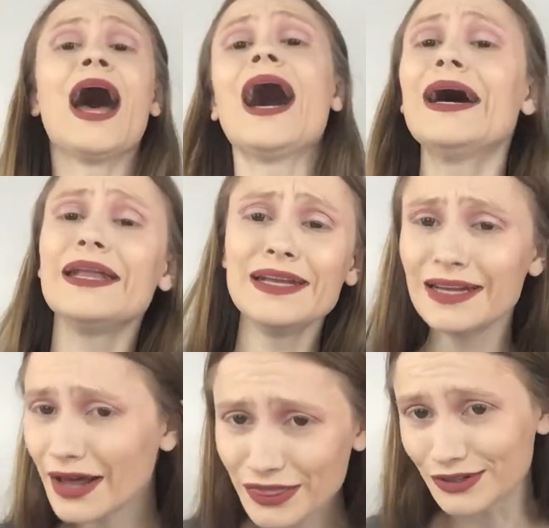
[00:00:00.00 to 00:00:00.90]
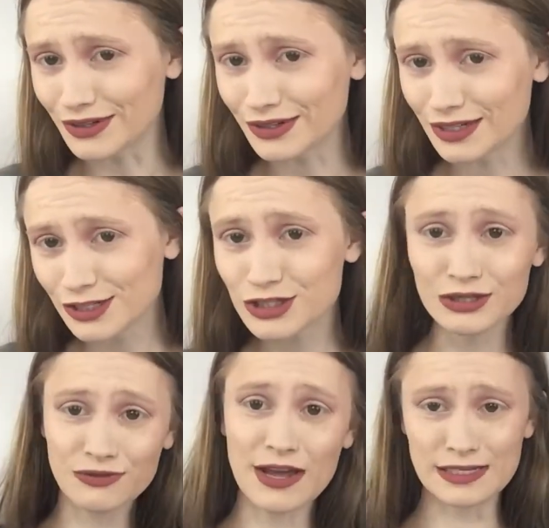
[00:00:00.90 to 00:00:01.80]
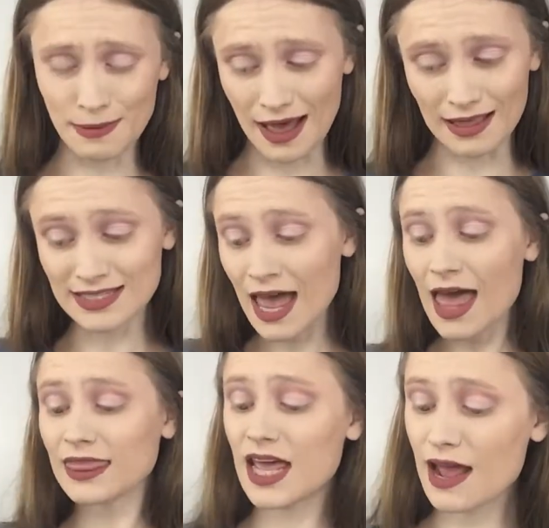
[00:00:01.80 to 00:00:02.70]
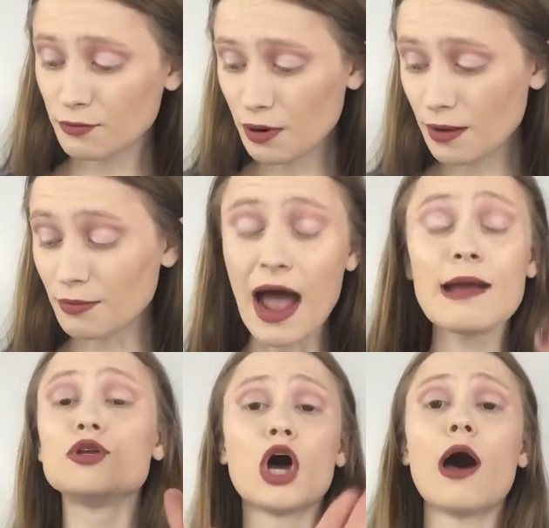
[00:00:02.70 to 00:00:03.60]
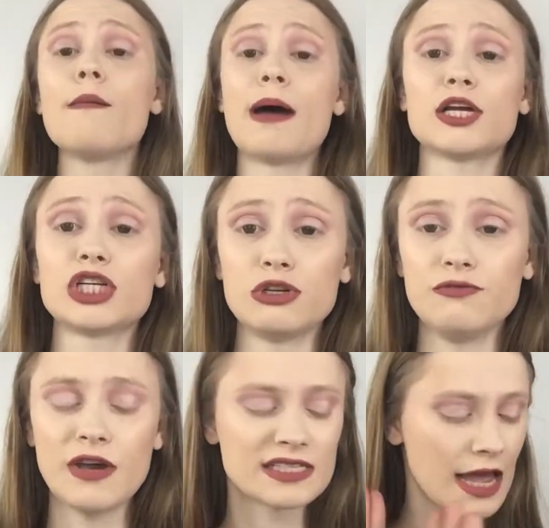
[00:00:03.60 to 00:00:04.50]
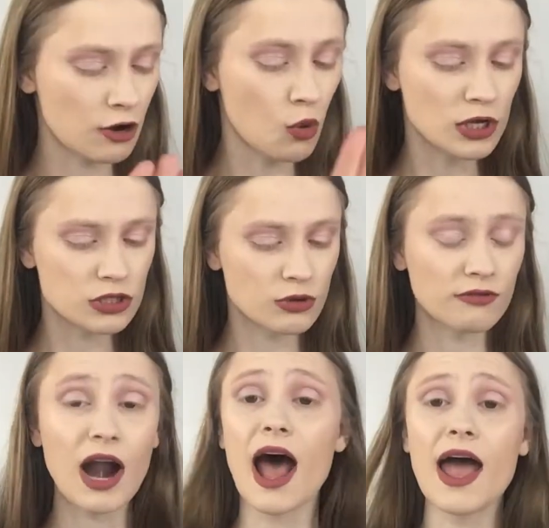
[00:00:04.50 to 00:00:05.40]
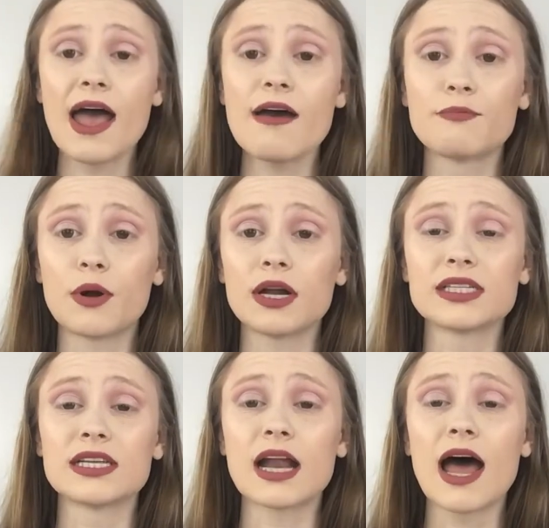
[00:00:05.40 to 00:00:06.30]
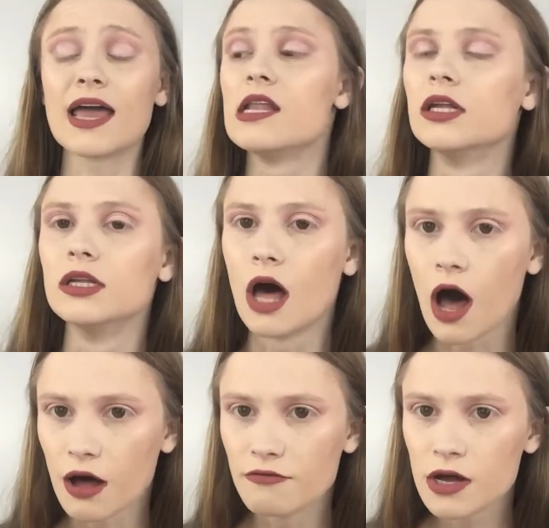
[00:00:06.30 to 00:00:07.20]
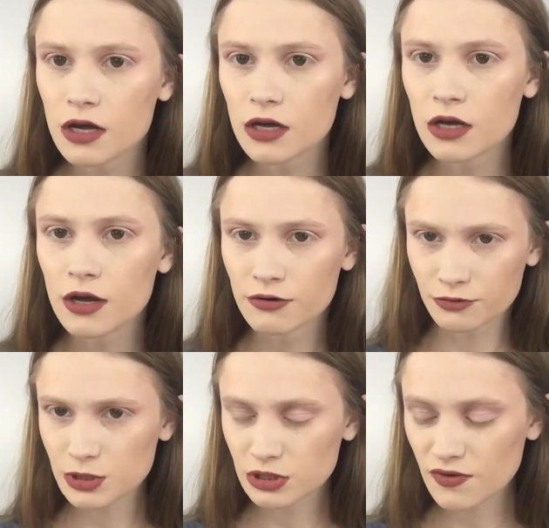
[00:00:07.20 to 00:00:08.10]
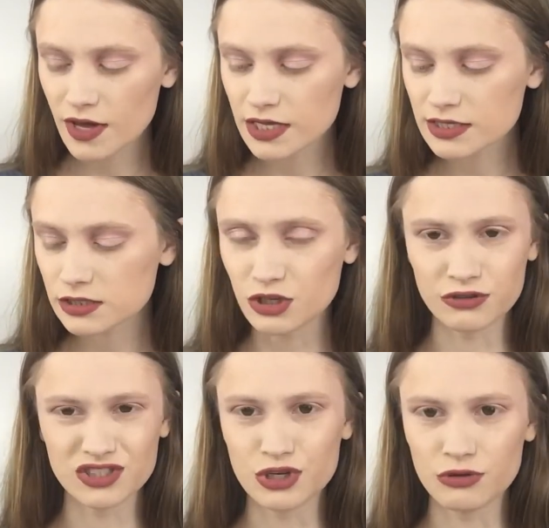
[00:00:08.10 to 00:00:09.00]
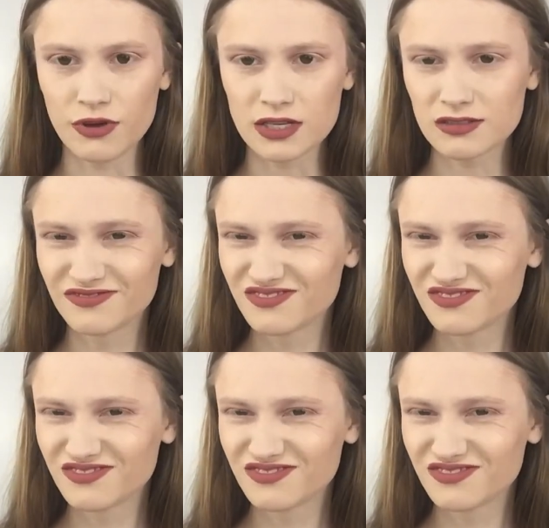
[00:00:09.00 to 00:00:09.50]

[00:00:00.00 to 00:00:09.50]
Another Too Faced palette that I have a problem. I am not bashing Too Faced at all whatsoever. I have products that I love from Too Faced.